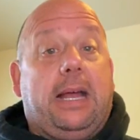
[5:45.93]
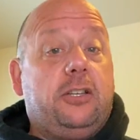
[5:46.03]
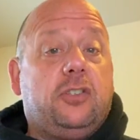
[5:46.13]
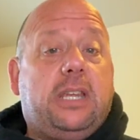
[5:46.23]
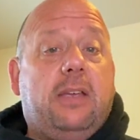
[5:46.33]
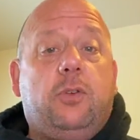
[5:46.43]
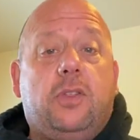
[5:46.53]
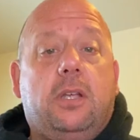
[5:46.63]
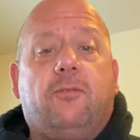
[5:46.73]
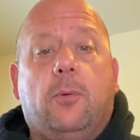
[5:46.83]
I just gave you
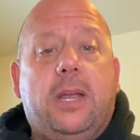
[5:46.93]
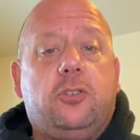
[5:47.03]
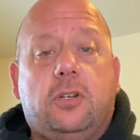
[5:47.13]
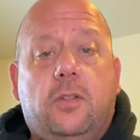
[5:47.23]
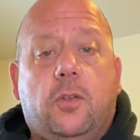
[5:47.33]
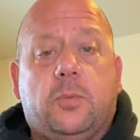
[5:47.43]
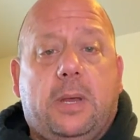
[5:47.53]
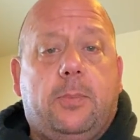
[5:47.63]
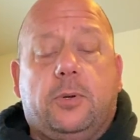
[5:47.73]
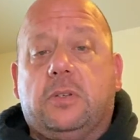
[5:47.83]
the information in those
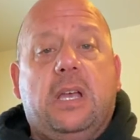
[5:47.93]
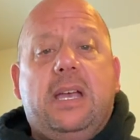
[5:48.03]
papers.